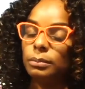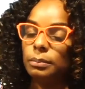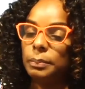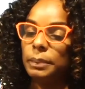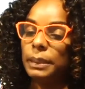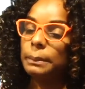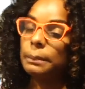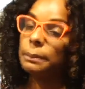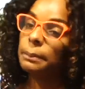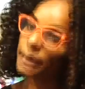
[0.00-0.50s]

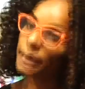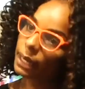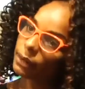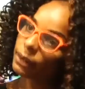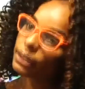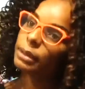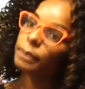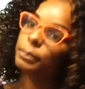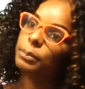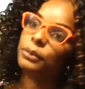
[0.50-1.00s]
be
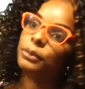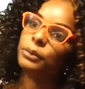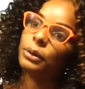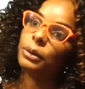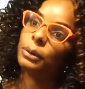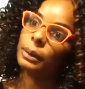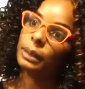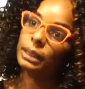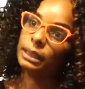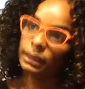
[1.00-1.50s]
married
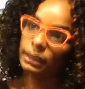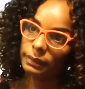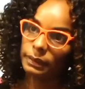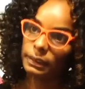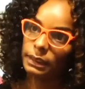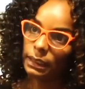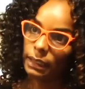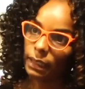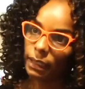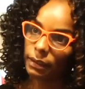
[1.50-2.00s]
before we lived
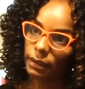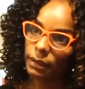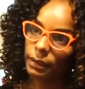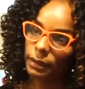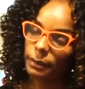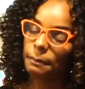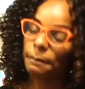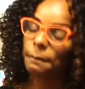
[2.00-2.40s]
together.